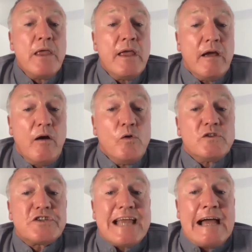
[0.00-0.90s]
All
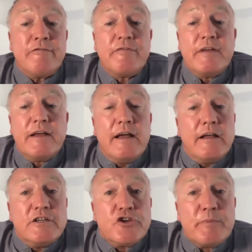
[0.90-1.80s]
staff
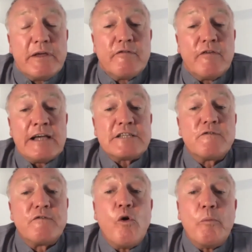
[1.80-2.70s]
should be advised
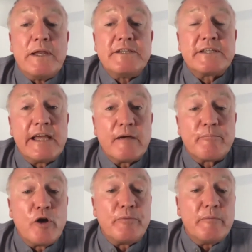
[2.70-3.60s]
formally to take
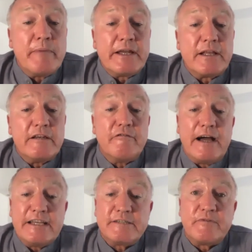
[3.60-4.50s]
appropriate medical
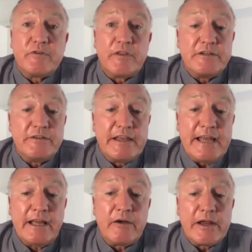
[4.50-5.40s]
advice before they do their
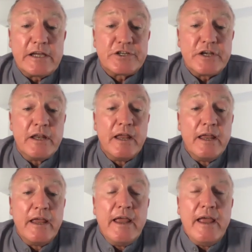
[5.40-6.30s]
declaration.
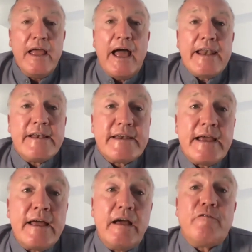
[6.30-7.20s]
And
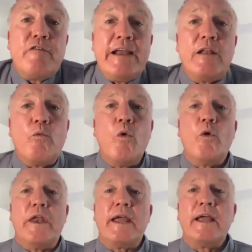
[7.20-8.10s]
a final
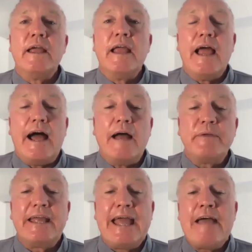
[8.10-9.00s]
warning, I'd be
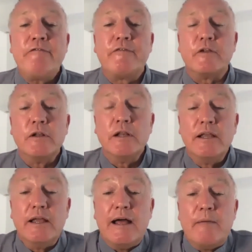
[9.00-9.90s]
careful,
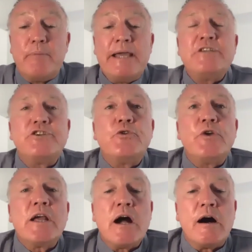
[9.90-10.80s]
pay due
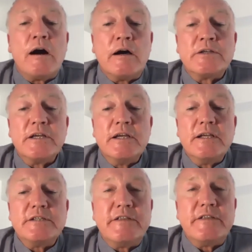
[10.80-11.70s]
regard
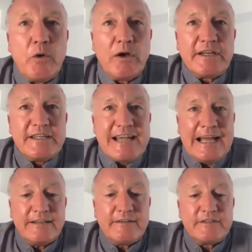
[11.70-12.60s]
to the Equalities
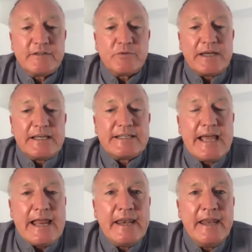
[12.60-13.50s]
Act
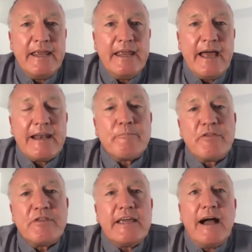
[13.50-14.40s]
2010. And I'm
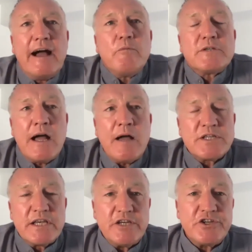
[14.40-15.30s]
thinking, I
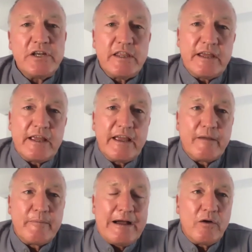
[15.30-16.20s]
was initially thinking
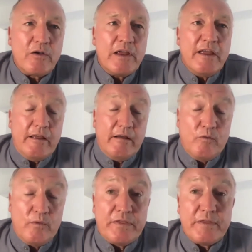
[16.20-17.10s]
about,
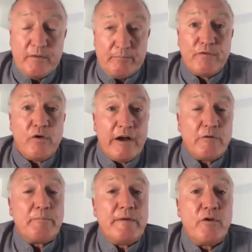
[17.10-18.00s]
before
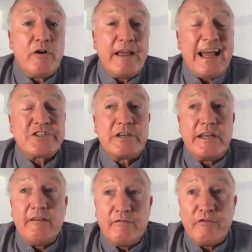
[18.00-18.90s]
I
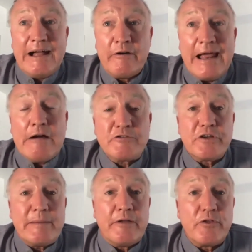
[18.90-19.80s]
actually found out
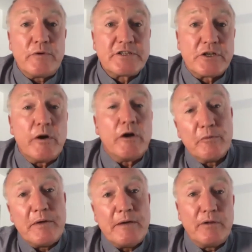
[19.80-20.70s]
about the risk to
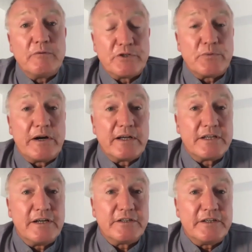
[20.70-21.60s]
older people, which is where I
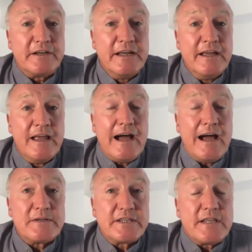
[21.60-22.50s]
started,
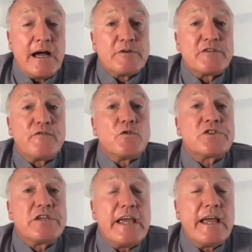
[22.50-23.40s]
I was
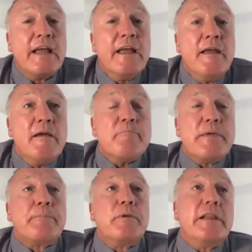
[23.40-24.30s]
foreseeing
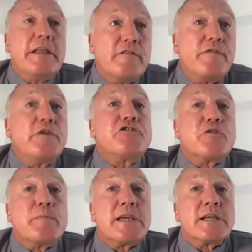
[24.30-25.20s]
people in the
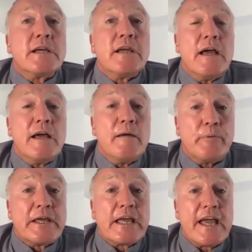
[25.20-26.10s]
future
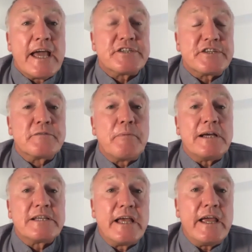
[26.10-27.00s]
bringing cases
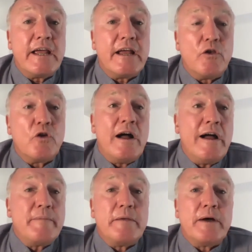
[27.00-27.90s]
by saying, look,
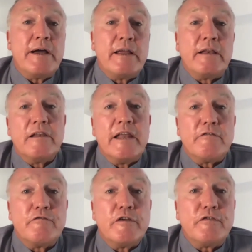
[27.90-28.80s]
I'm in my
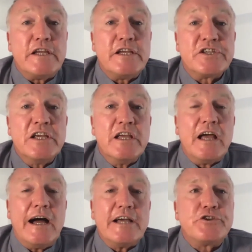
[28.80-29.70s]
late 50s,
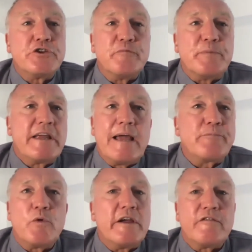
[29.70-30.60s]
I should have been
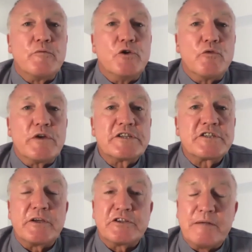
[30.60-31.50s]
kept away from all
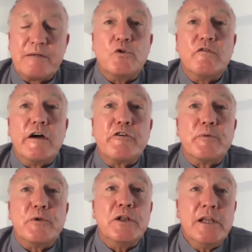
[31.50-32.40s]
risk because I'm more
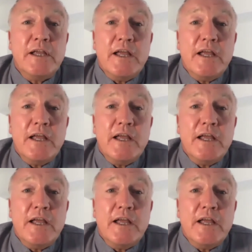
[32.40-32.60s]
vulnerable.